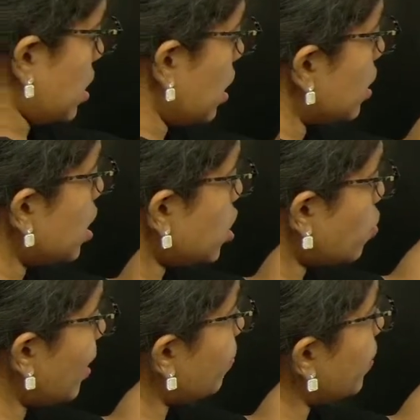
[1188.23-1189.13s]
this will
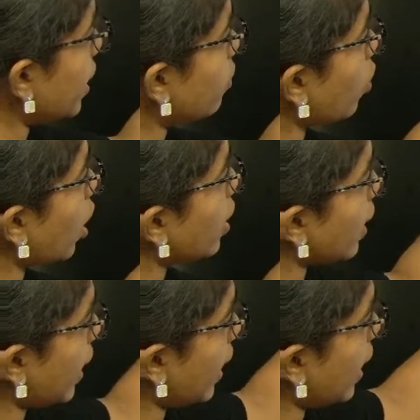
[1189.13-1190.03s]
be what?
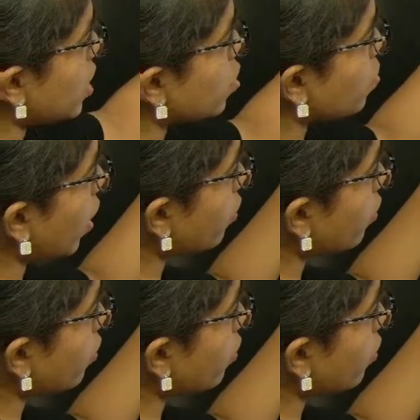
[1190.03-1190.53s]
A is what?